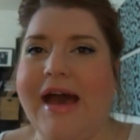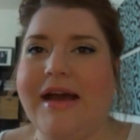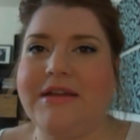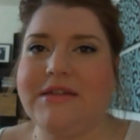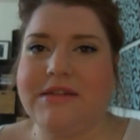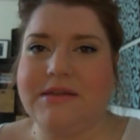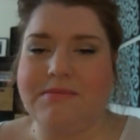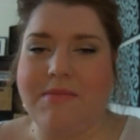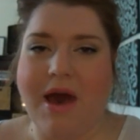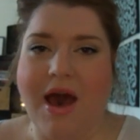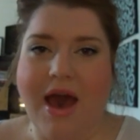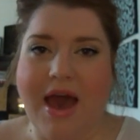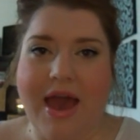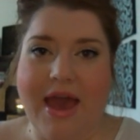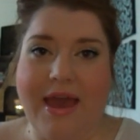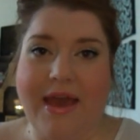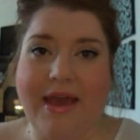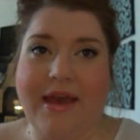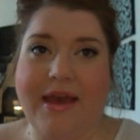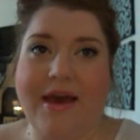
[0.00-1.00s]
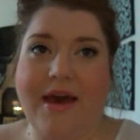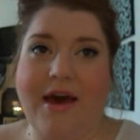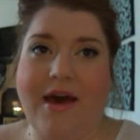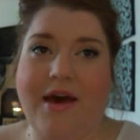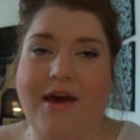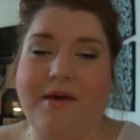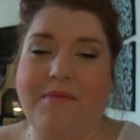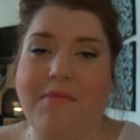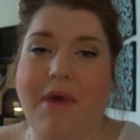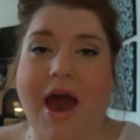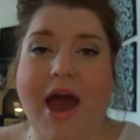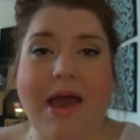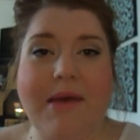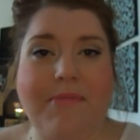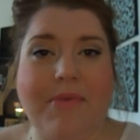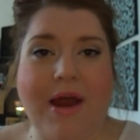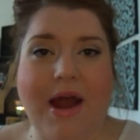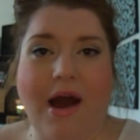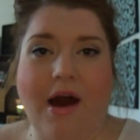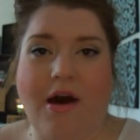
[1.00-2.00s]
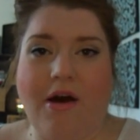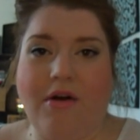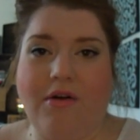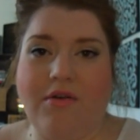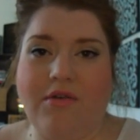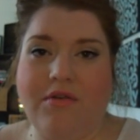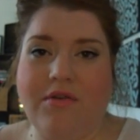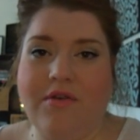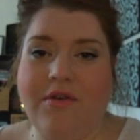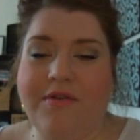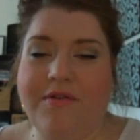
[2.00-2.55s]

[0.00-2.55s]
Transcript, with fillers: as my um, eyebrow